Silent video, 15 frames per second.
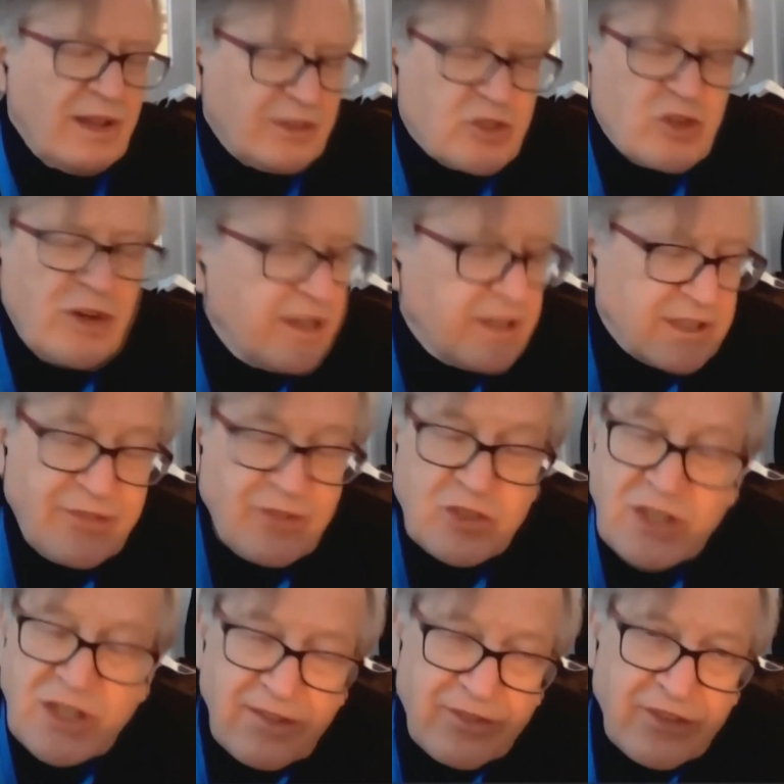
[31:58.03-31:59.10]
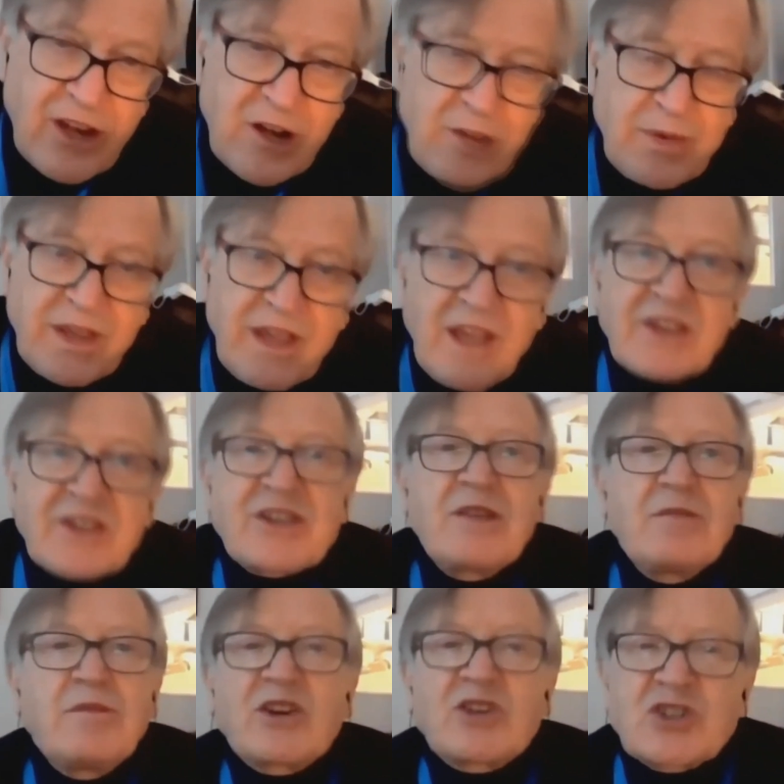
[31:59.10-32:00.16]
trials for gene therapy, so
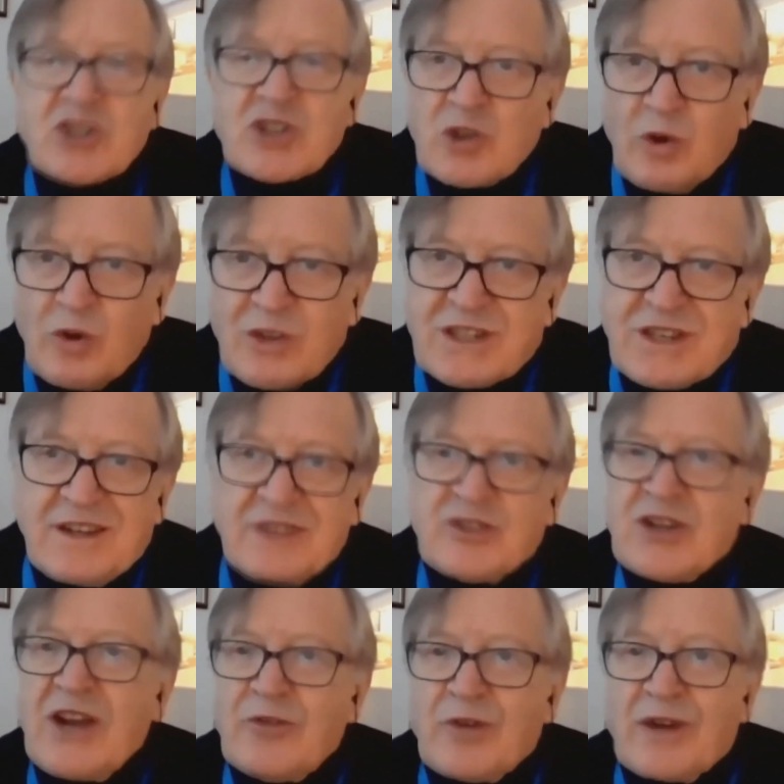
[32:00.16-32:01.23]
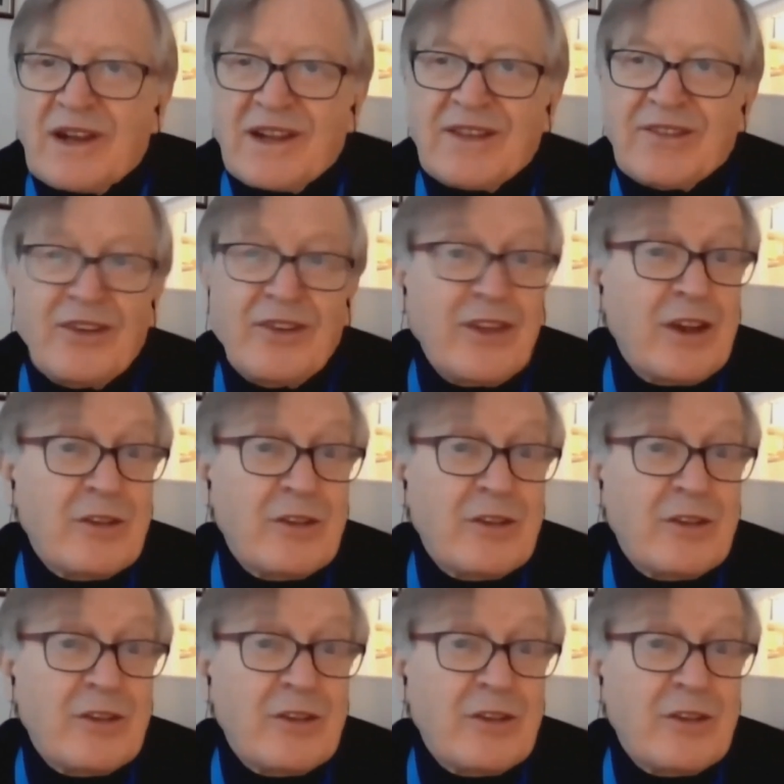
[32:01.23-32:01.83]
much shorter generally than